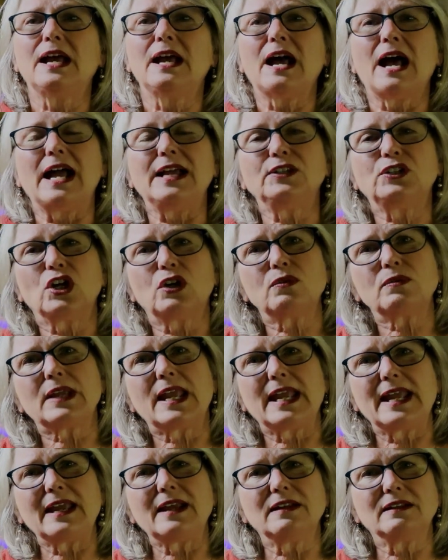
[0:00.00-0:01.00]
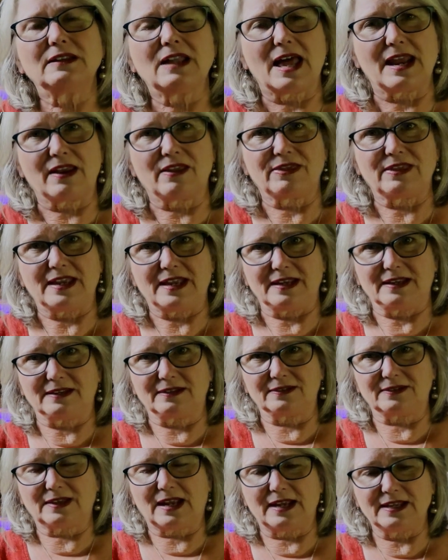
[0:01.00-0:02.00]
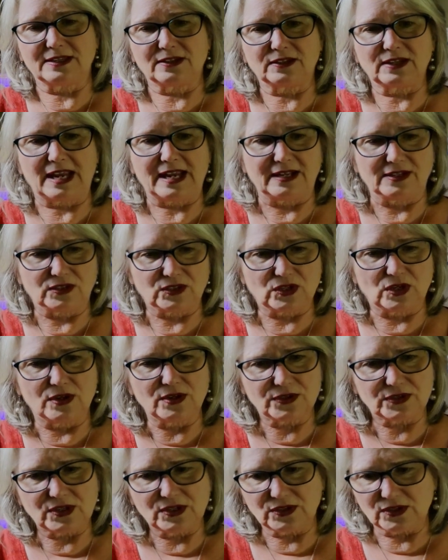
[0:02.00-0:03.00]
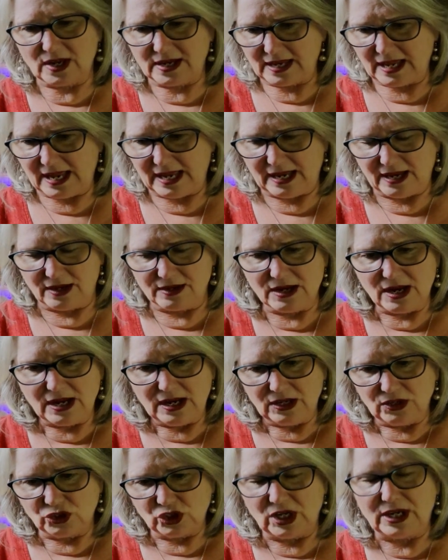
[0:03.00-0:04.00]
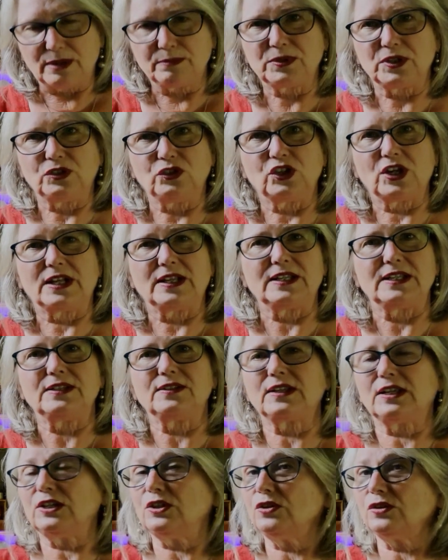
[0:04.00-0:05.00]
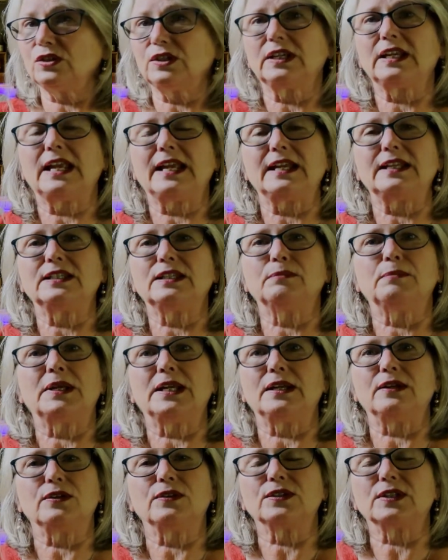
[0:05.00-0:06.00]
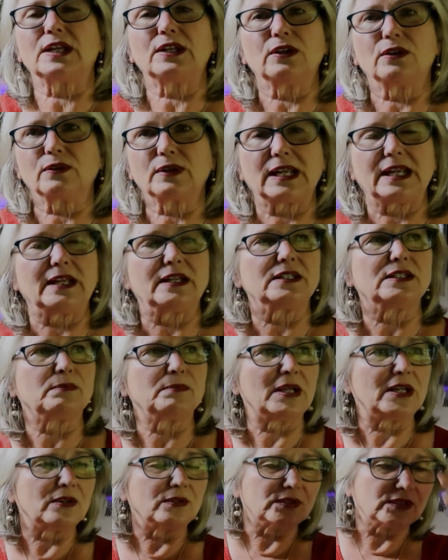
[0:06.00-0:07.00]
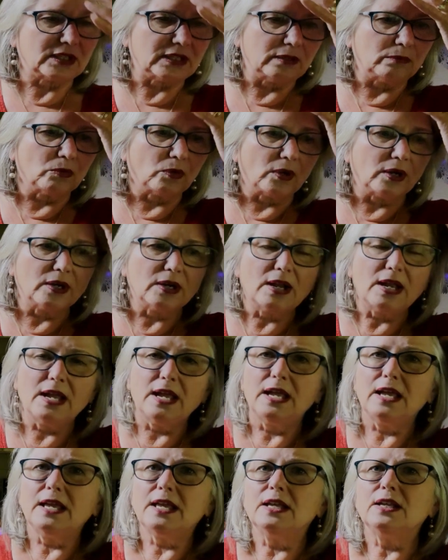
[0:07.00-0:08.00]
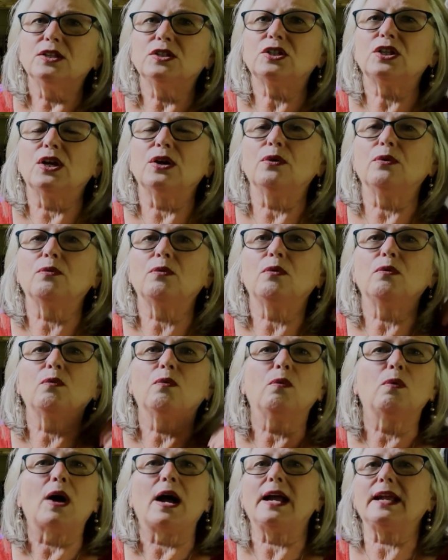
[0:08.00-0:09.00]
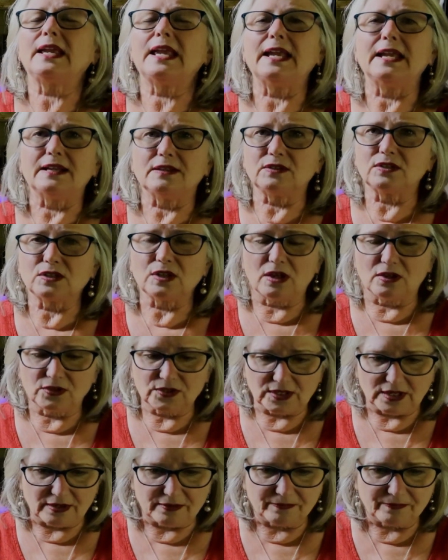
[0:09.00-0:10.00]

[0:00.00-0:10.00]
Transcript: I don't can a lot of things. I can salsas, I can jams and jellies. I used to can tomatoes. I don't can tomatoes anymore. So why can salsa?